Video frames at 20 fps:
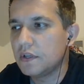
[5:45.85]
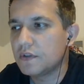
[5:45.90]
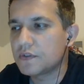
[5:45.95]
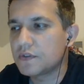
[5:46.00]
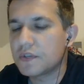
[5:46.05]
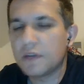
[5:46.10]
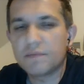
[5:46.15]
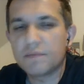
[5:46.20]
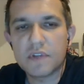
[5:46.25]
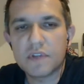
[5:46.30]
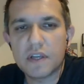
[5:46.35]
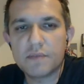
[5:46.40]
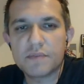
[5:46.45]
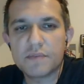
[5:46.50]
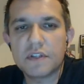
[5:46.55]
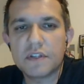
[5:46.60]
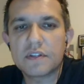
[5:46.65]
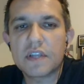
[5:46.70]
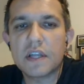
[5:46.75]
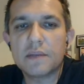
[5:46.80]
Sometimes
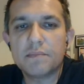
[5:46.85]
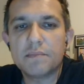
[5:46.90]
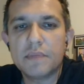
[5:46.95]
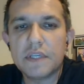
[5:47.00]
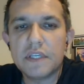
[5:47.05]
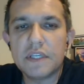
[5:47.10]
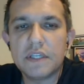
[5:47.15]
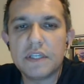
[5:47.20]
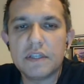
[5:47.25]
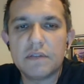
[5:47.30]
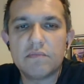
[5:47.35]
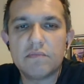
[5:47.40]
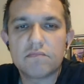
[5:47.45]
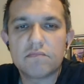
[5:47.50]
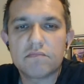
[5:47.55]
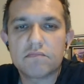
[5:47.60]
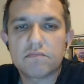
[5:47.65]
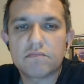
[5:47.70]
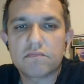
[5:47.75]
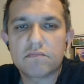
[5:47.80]
it can be
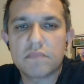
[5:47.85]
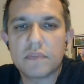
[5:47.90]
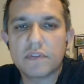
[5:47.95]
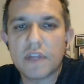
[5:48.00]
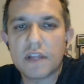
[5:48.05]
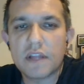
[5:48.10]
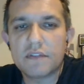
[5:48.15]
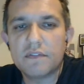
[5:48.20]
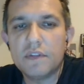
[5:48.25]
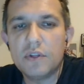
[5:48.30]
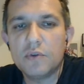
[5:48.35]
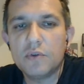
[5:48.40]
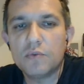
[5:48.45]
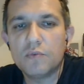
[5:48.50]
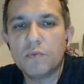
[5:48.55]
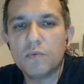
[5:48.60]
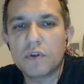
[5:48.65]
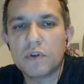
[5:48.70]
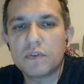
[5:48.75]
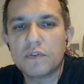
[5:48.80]
that you
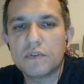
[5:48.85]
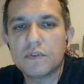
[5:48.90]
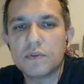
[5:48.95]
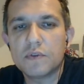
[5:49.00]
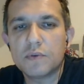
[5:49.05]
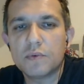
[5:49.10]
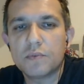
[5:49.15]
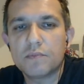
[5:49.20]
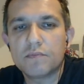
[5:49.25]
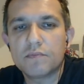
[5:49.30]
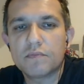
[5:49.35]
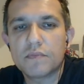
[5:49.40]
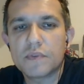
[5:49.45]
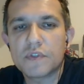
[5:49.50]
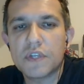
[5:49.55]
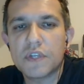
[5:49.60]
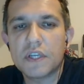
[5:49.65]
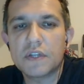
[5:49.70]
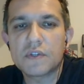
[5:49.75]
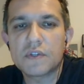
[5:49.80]
want to
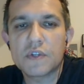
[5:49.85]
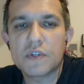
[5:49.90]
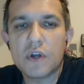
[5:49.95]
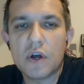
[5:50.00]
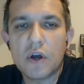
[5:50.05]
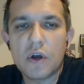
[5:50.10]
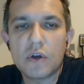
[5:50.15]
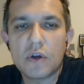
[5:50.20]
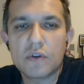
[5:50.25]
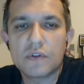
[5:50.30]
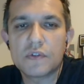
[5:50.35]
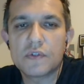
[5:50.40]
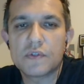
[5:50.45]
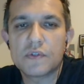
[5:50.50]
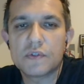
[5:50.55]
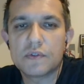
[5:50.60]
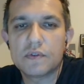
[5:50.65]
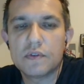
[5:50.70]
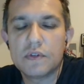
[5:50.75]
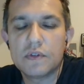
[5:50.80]
sing songs.